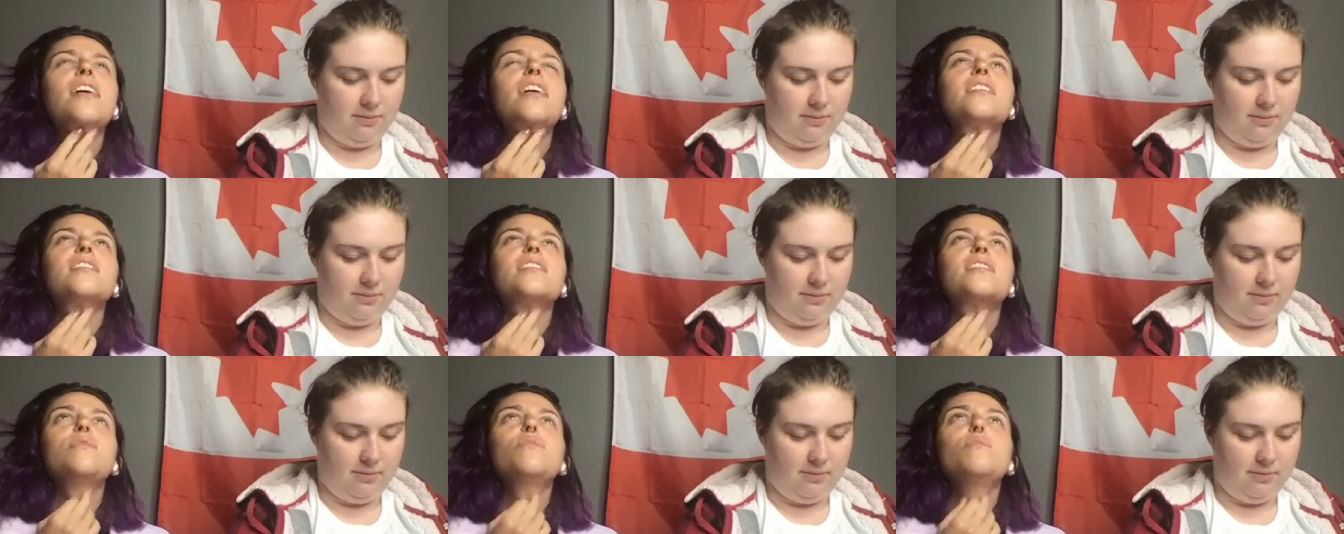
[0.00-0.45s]

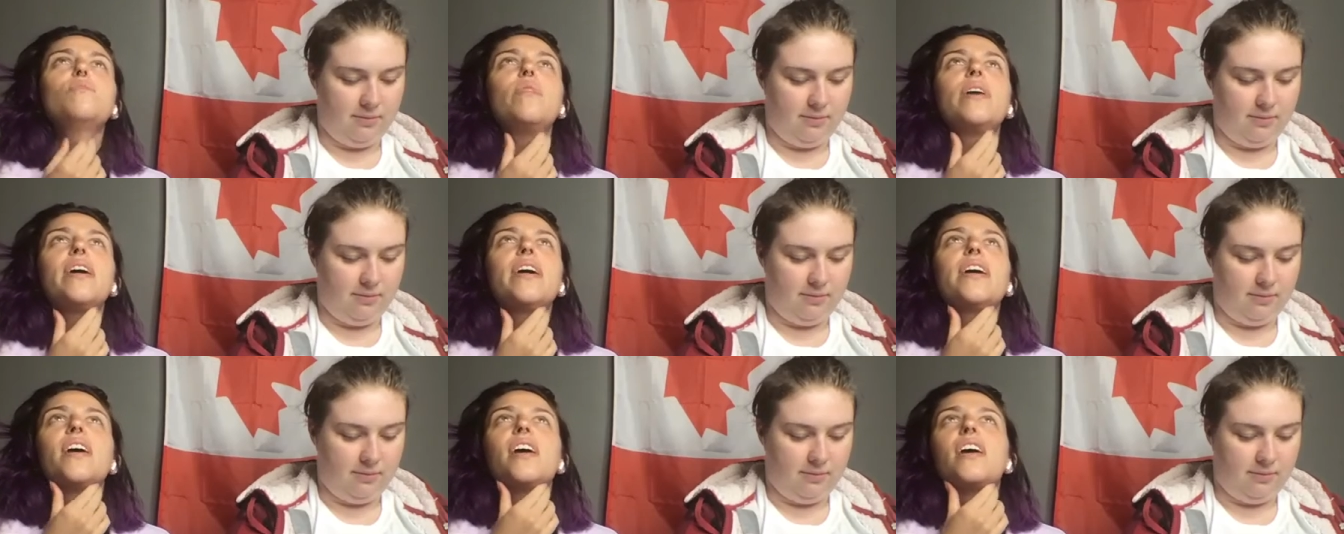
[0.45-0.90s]
Speaker 1: Is her
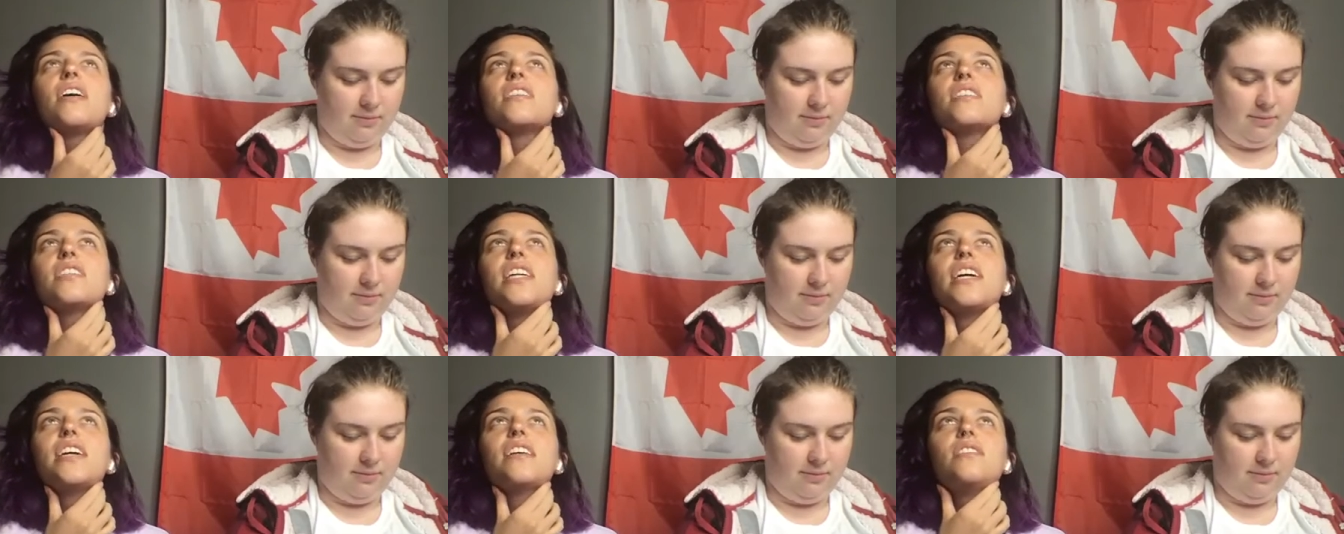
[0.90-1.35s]
wig
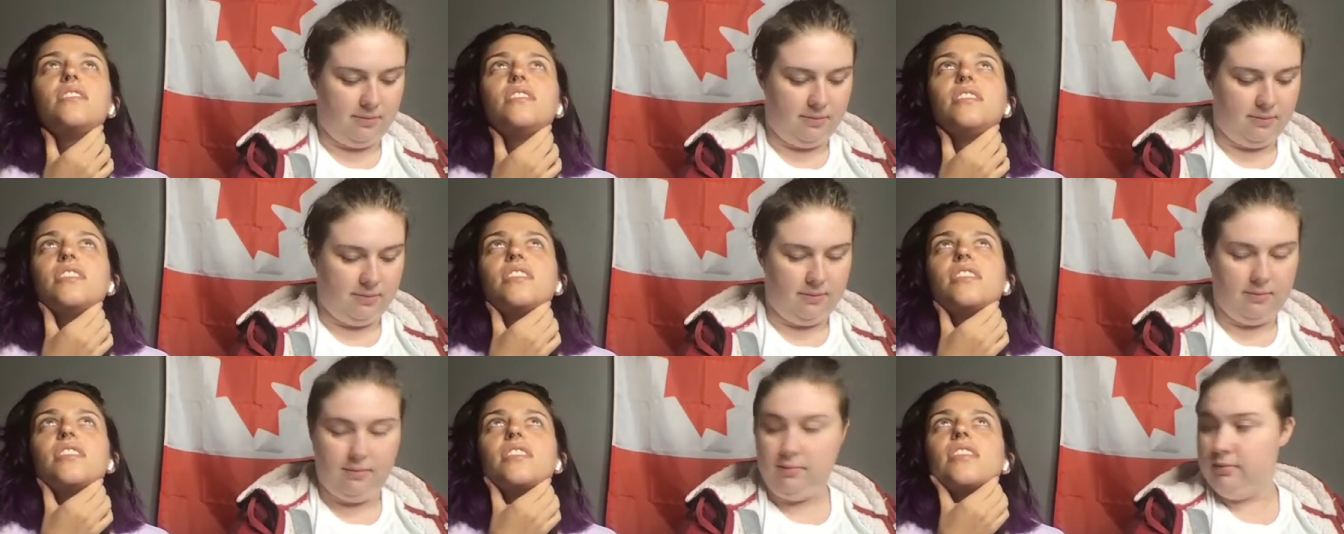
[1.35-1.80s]
hair
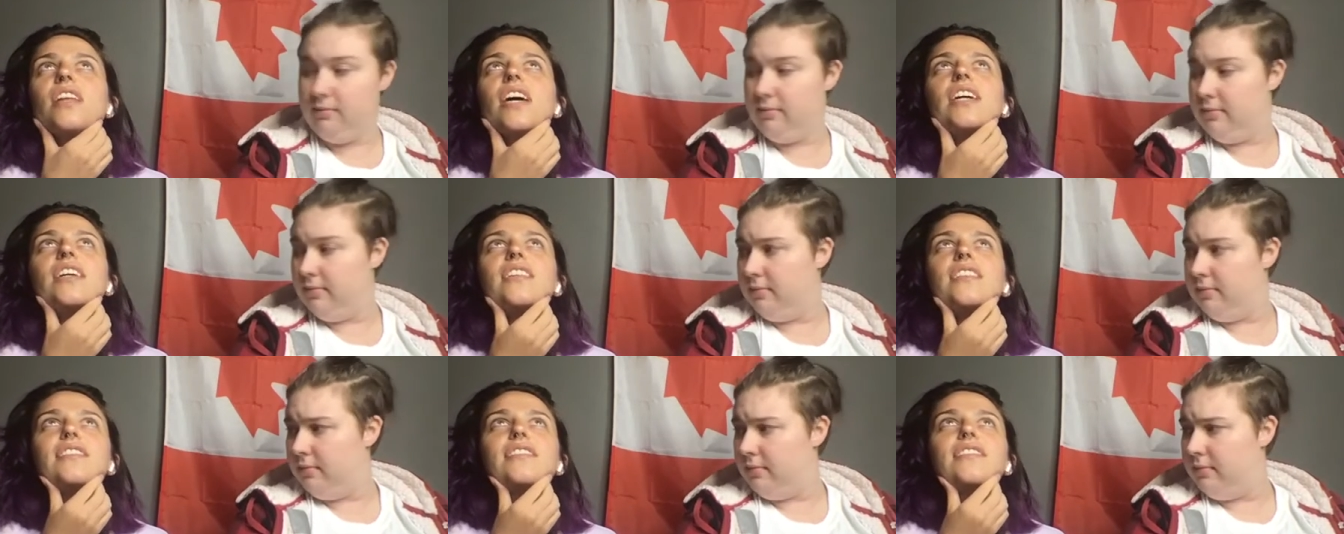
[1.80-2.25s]
tangled in the light?